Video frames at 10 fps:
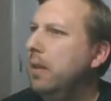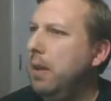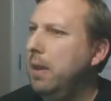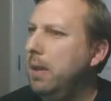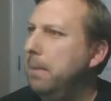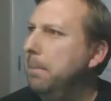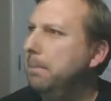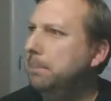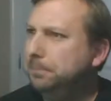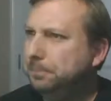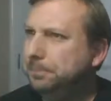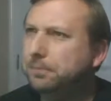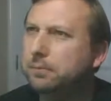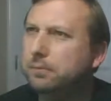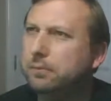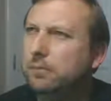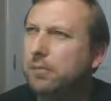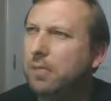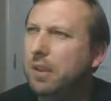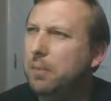Um,
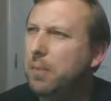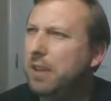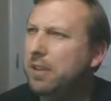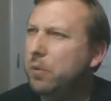back in the